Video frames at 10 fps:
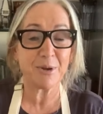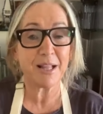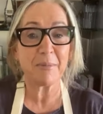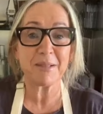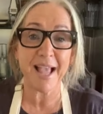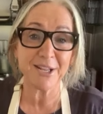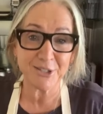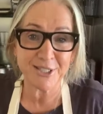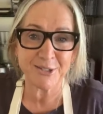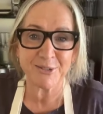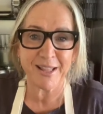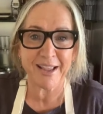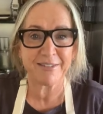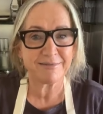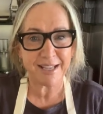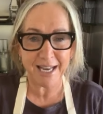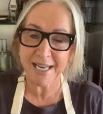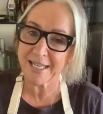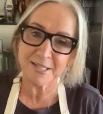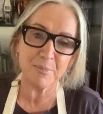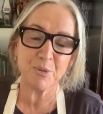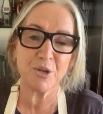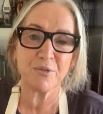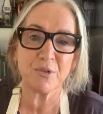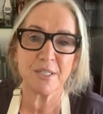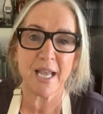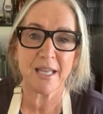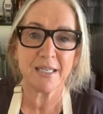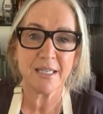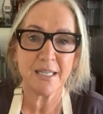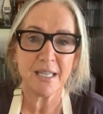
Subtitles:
Well, I'm glad you're still there. Adelaide's a beautiful town.